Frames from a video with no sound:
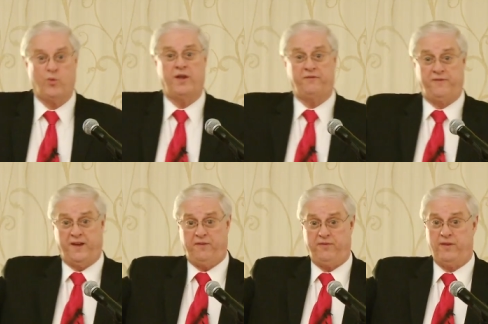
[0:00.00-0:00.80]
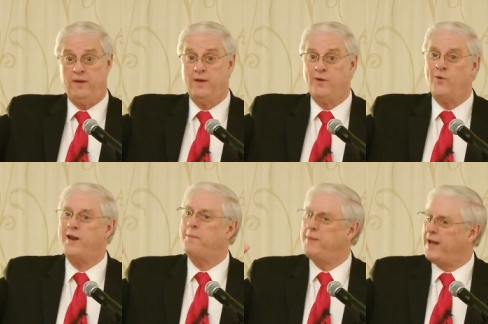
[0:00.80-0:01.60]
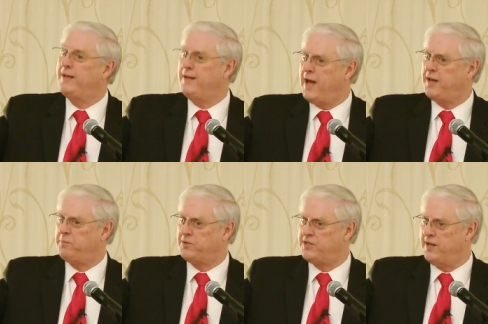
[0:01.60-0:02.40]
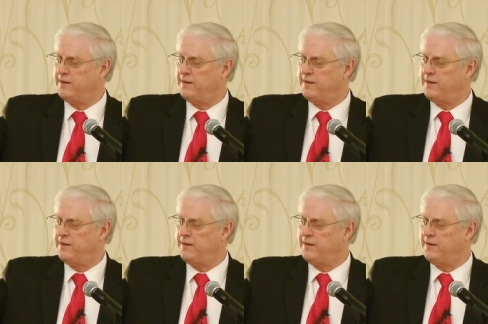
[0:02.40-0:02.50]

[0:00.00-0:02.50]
one fifth went up 99%.